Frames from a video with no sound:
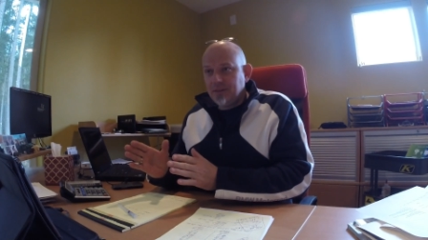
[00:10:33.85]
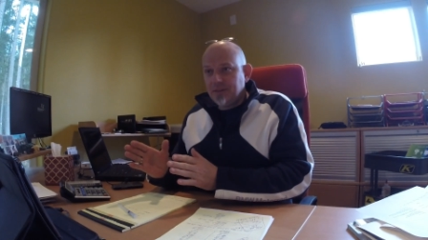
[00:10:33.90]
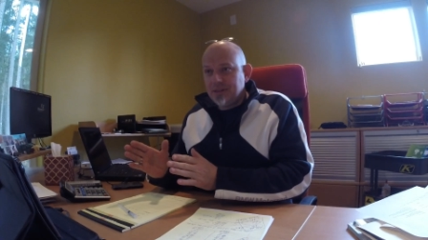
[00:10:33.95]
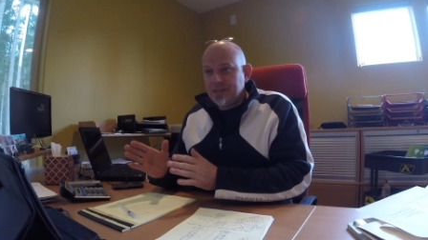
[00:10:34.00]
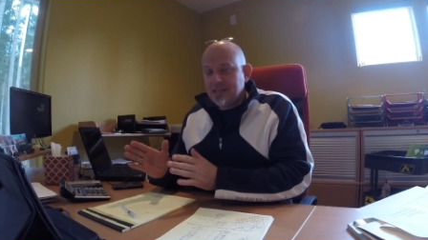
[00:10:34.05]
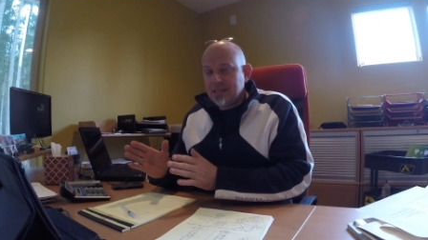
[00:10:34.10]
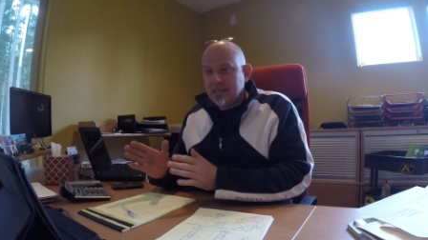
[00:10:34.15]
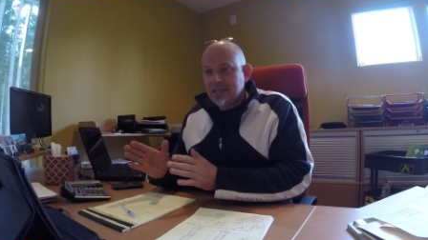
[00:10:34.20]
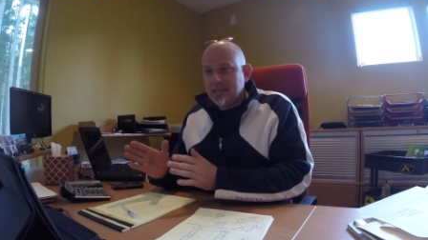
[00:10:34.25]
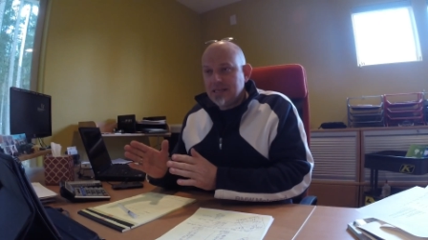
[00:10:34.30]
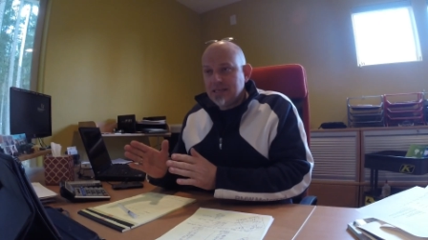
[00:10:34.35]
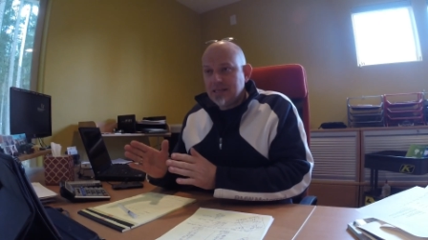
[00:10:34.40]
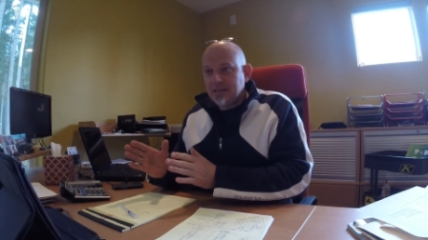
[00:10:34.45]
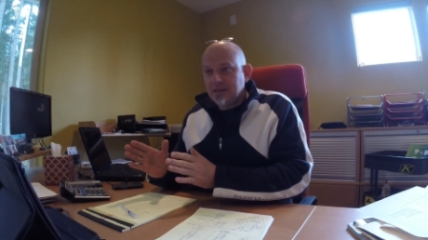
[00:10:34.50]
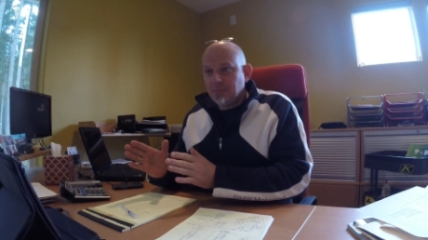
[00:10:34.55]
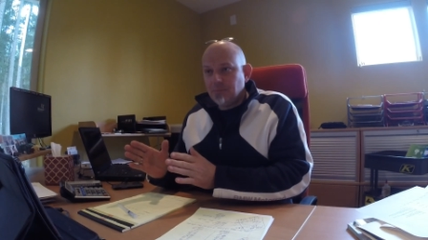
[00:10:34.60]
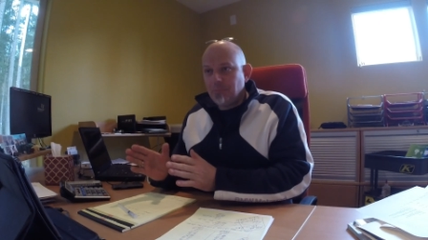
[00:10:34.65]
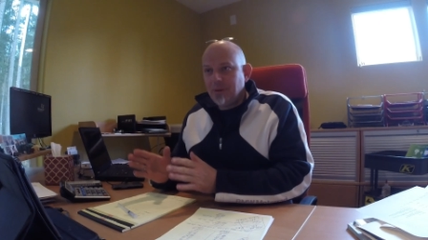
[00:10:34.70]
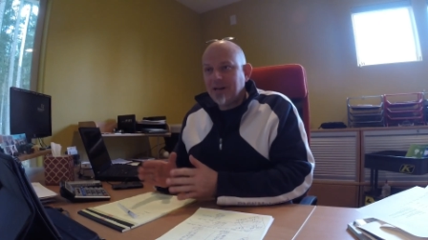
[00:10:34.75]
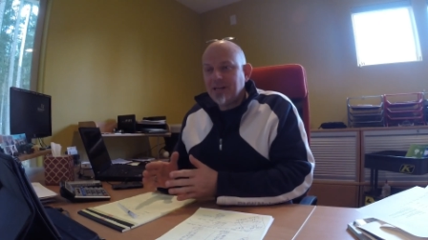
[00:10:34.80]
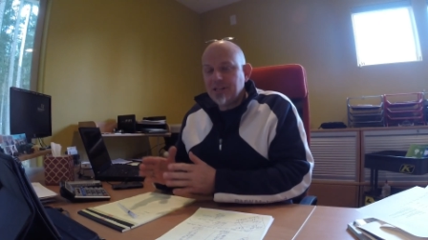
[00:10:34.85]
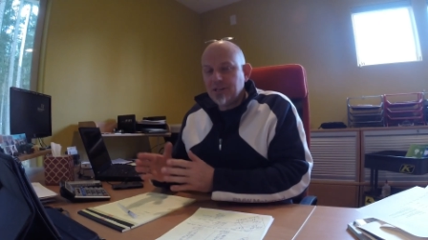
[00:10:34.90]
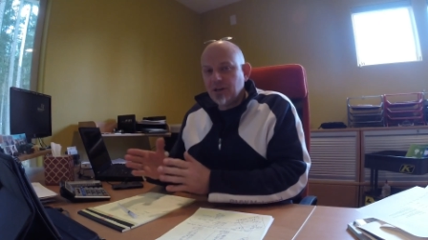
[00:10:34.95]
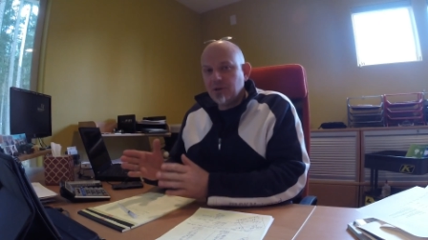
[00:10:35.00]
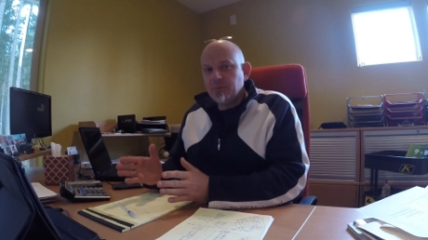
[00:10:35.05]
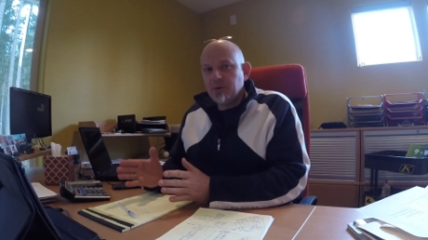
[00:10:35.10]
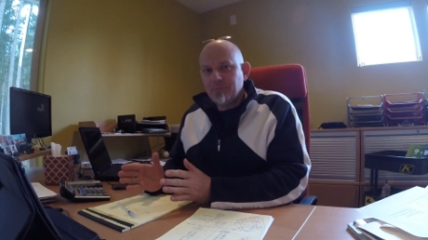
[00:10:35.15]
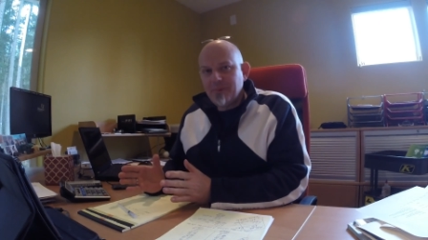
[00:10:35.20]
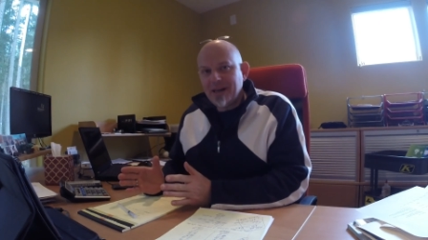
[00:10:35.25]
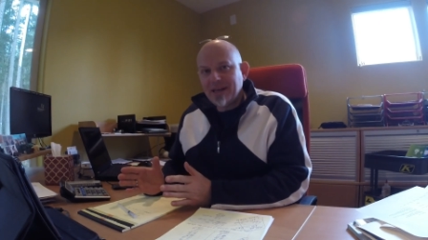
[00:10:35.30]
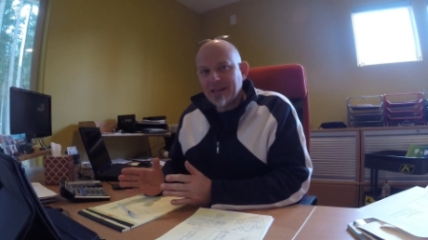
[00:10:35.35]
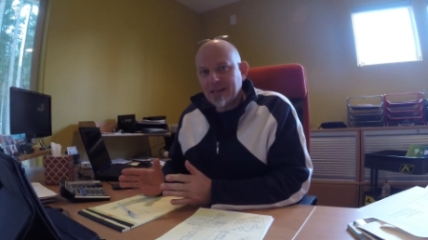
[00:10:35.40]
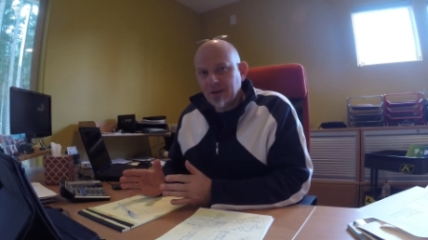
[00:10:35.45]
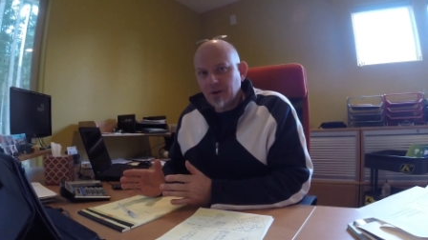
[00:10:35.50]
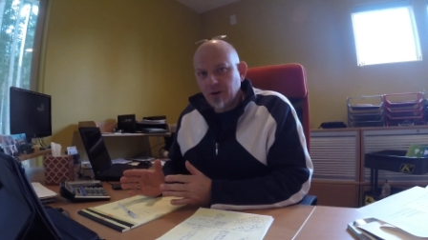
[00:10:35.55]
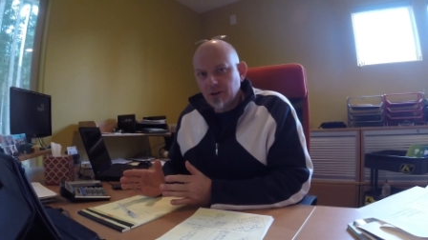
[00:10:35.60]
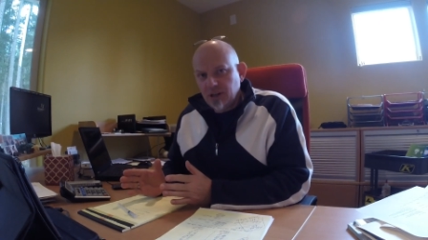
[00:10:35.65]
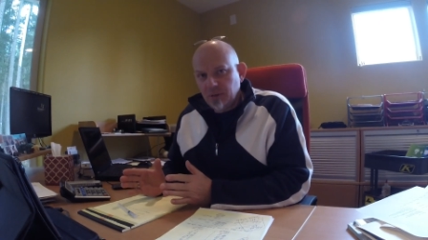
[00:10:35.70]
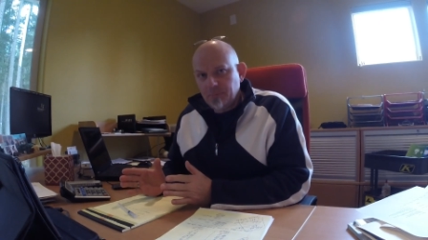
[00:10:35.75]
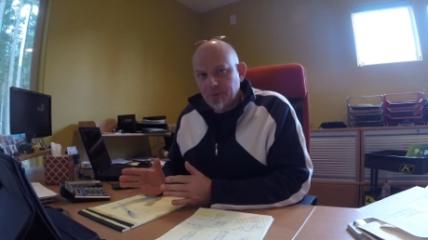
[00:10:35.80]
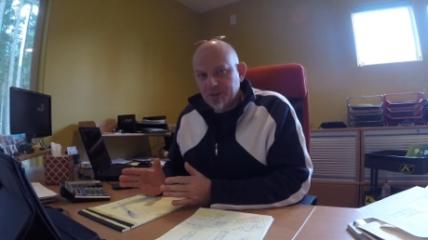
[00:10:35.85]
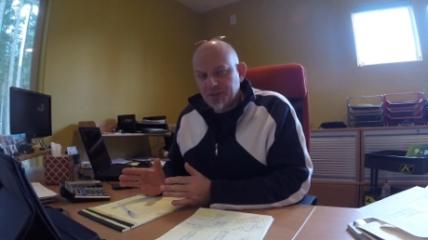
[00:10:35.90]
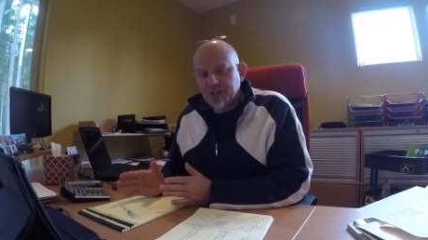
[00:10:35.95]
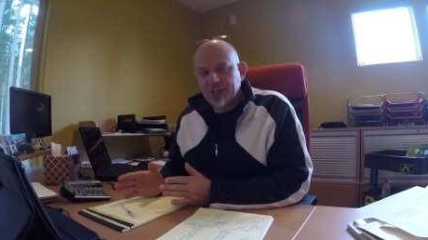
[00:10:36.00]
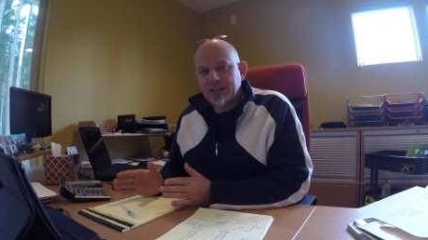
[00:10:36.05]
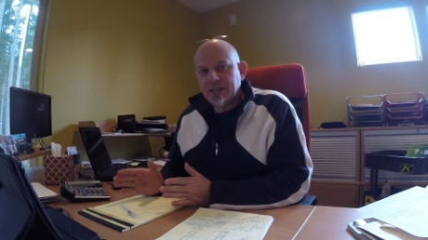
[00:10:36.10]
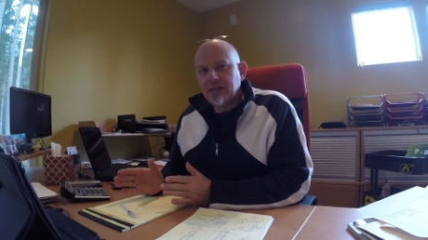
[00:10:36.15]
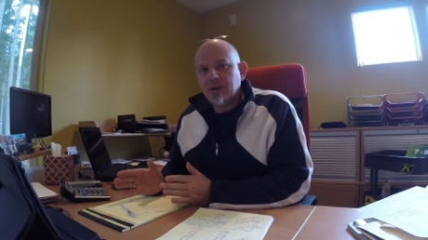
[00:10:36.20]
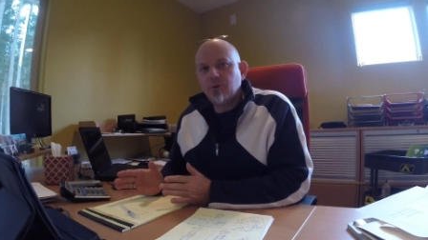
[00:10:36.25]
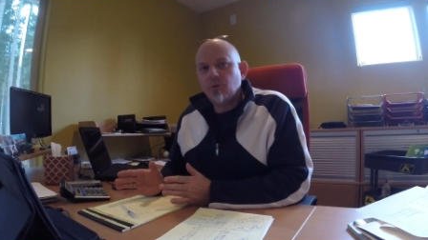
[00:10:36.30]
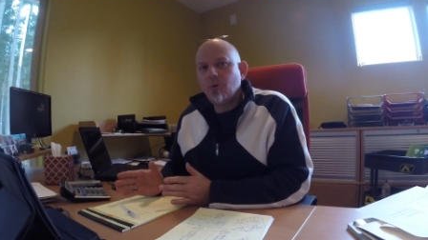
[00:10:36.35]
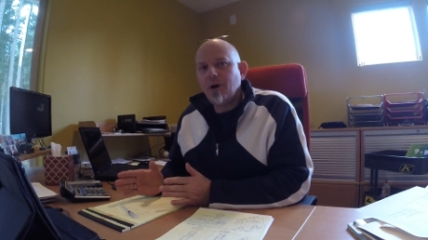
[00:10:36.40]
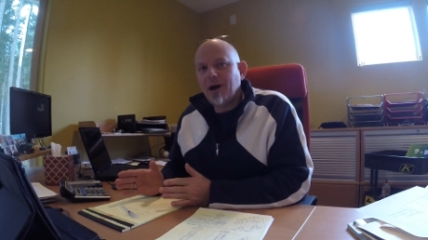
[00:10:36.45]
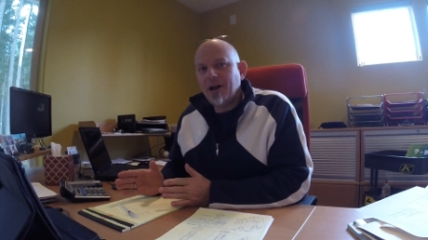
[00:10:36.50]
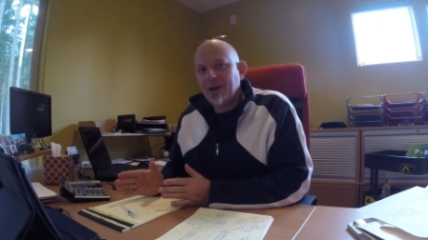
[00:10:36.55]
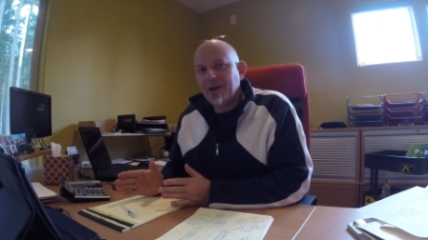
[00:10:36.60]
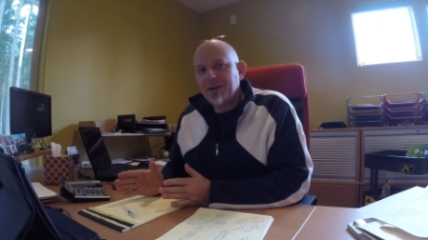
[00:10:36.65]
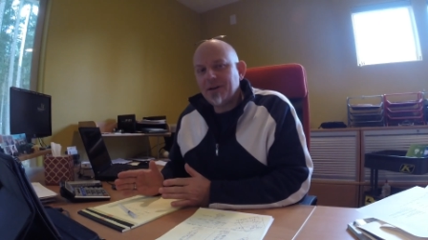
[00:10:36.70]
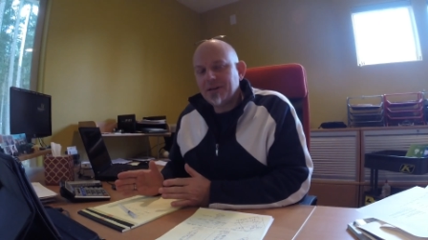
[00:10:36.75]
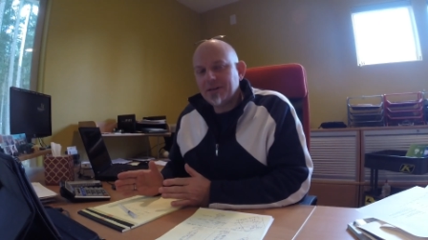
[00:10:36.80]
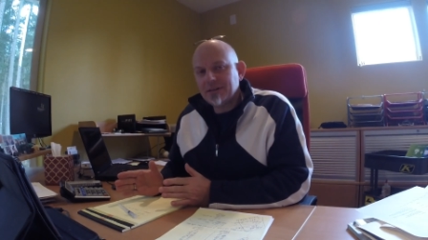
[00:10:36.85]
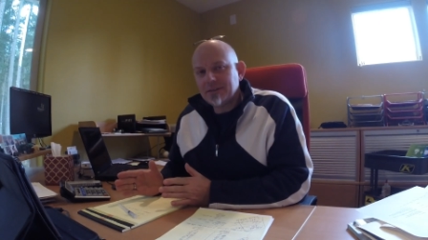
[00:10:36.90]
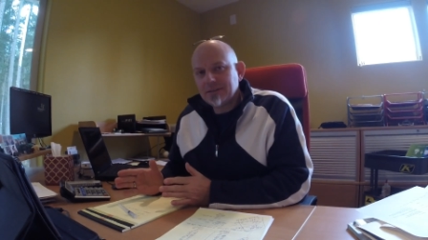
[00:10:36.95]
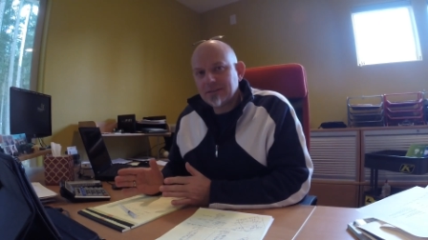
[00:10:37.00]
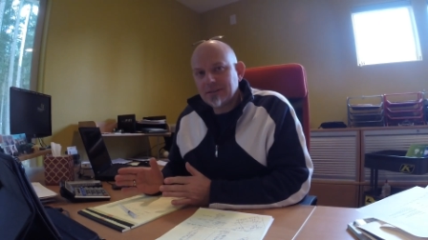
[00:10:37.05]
the money you're going to be making on that particular run